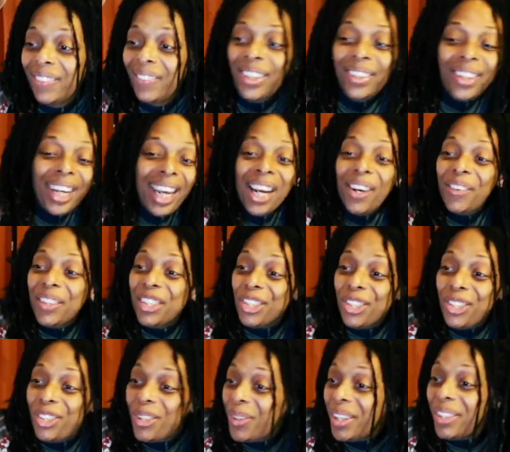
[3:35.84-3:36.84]
We don't care what
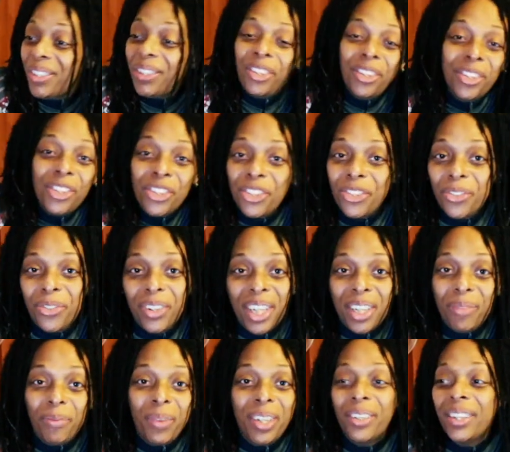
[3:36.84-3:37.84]
you're doing on your
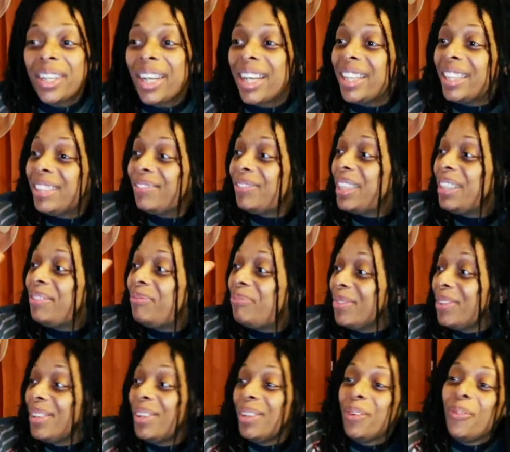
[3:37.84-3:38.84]
street. We don't care if you
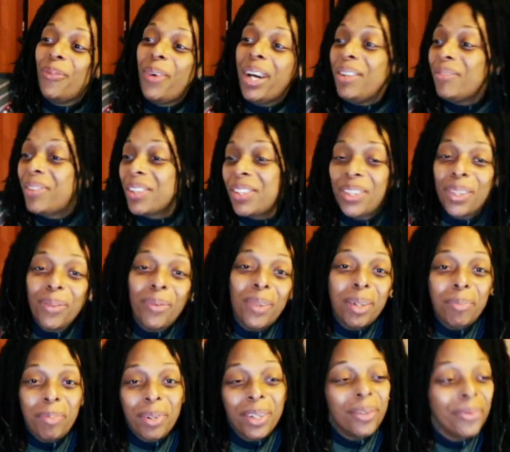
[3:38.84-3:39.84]
waiting for someone
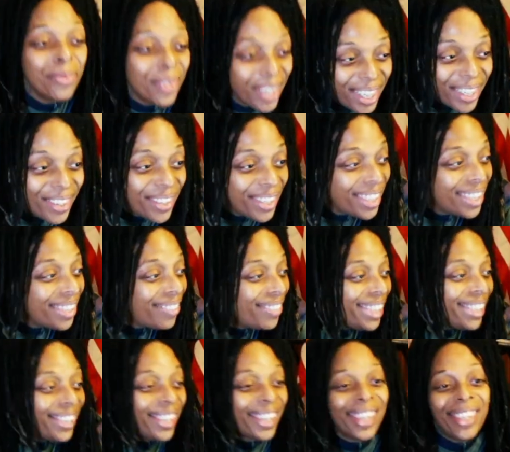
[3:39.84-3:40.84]
to put a ring on it. We
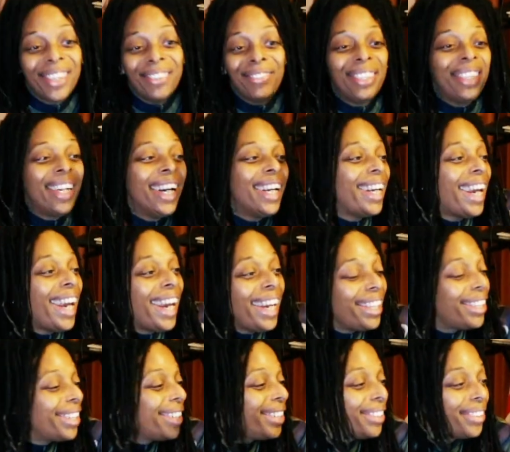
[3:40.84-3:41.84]
don't care if you got a
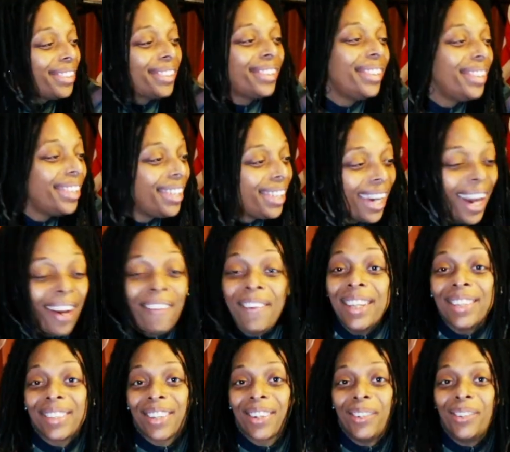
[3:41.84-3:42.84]
halo. I
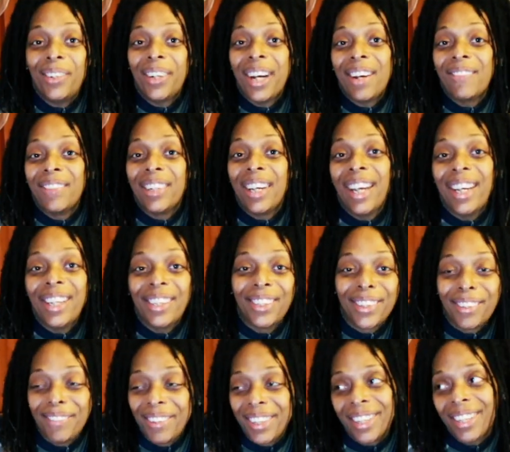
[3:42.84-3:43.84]
mean, it's cool having a halo.
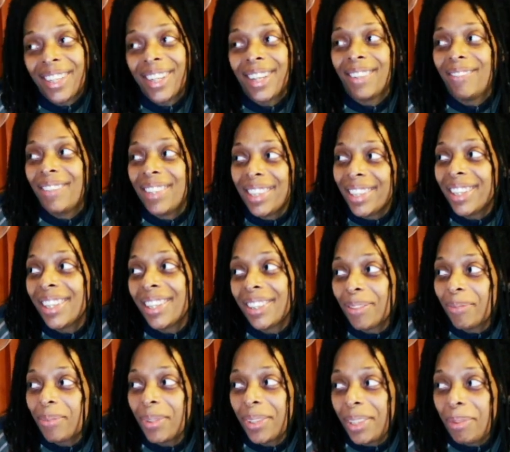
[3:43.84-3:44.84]
I mean, I gotta admit that
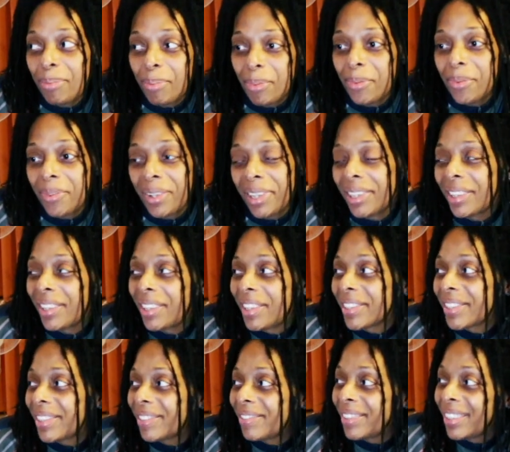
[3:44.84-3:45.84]
is pretty freaking
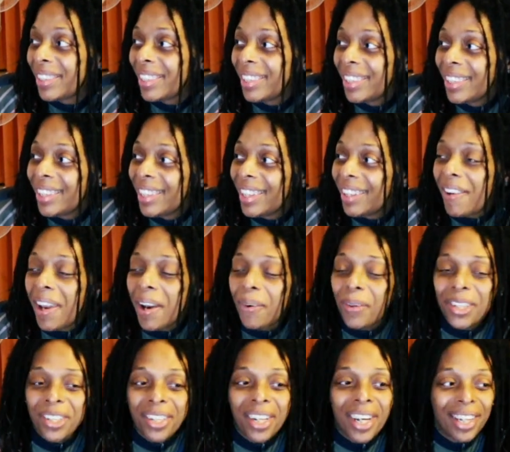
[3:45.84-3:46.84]
awesome. I mean, I
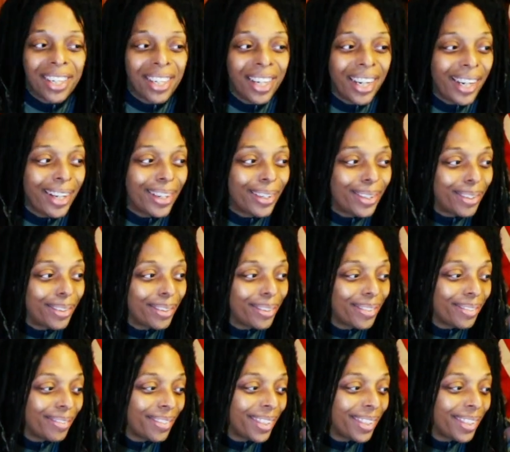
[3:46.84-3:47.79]
wish I had a halo.